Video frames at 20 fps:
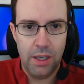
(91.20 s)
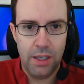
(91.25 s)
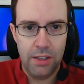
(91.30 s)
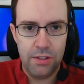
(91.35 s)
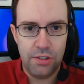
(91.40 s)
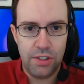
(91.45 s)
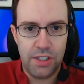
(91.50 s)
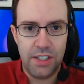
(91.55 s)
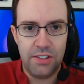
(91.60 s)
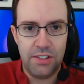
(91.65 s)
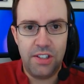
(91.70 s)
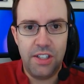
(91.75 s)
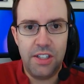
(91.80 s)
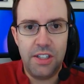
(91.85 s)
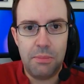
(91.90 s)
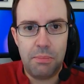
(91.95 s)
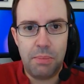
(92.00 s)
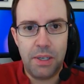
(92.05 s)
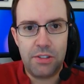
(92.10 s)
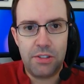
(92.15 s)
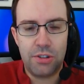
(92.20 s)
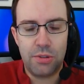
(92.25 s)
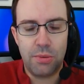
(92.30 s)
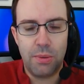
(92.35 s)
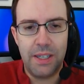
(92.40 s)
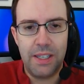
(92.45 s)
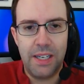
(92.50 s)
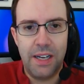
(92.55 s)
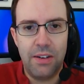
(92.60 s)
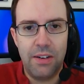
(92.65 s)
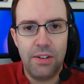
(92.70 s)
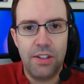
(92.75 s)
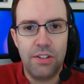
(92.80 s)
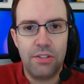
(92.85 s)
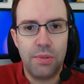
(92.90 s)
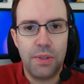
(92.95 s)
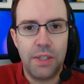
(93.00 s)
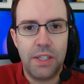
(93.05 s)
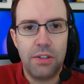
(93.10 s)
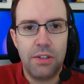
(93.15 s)
As you can see in the picture right now,
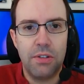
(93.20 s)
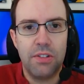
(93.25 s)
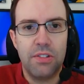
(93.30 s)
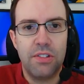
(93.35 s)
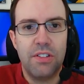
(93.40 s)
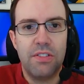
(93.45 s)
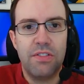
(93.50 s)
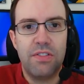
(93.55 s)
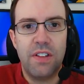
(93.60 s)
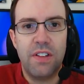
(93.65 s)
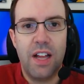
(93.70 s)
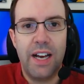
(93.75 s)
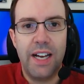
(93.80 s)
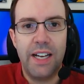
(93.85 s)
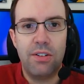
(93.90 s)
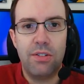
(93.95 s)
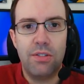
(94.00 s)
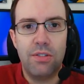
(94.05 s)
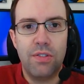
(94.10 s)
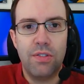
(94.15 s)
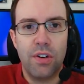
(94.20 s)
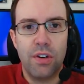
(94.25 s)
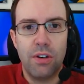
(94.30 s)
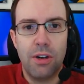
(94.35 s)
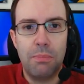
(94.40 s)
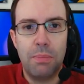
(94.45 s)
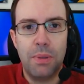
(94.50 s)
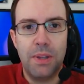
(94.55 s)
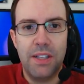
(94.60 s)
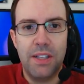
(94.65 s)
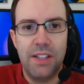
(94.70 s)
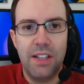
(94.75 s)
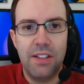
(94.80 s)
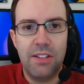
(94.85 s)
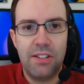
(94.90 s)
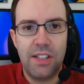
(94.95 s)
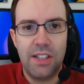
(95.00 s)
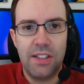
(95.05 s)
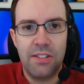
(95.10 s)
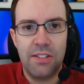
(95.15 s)
this right here is the flyover up in the
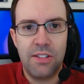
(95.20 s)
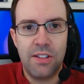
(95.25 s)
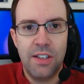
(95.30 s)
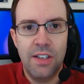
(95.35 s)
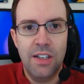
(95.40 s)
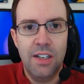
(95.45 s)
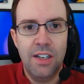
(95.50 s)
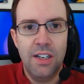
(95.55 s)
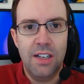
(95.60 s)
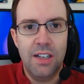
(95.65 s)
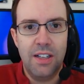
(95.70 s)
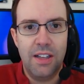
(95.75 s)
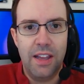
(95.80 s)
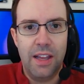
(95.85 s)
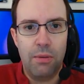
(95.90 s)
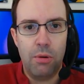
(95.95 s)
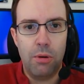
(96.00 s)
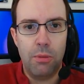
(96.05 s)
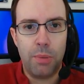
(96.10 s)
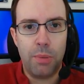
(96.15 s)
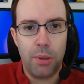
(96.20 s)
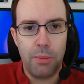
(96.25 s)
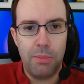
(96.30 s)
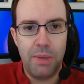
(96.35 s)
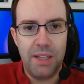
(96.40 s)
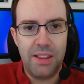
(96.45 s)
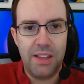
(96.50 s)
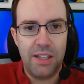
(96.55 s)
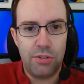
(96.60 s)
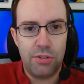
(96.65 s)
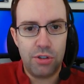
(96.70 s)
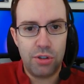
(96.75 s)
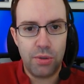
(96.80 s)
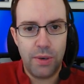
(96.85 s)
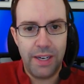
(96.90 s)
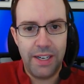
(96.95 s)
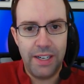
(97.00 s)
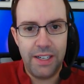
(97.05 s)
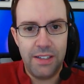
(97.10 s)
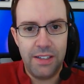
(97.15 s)
distance that will permit the
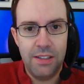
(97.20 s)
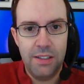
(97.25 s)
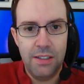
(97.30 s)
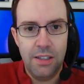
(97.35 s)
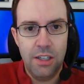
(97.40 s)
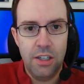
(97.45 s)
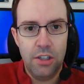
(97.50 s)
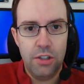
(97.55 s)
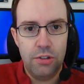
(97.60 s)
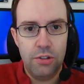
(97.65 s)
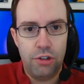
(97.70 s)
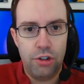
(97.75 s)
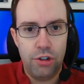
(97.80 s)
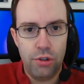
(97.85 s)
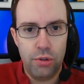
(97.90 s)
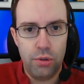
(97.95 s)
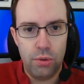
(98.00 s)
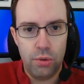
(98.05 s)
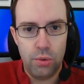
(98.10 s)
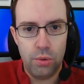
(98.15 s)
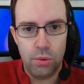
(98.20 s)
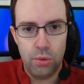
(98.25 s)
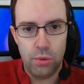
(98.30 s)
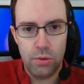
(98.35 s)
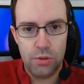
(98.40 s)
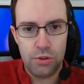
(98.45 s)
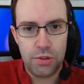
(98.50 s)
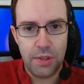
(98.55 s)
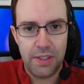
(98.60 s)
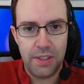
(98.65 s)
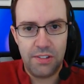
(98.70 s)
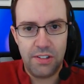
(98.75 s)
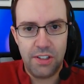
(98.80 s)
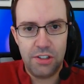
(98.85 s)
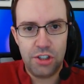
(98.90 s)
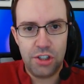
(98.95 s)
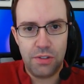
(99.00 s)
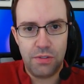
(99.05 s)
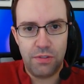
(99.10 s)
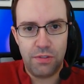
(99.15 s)
train to
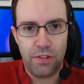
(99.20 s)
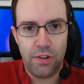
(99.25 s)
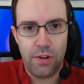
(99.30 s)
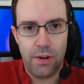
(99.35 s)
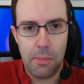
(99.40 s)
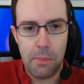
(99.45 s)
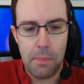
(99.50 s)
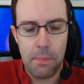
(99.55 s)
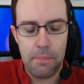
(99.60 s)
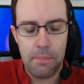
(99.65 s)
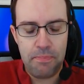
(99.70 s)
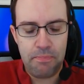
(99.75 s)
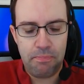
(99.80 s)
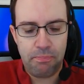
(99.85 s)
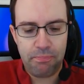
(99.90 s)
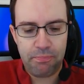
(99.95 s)
transition from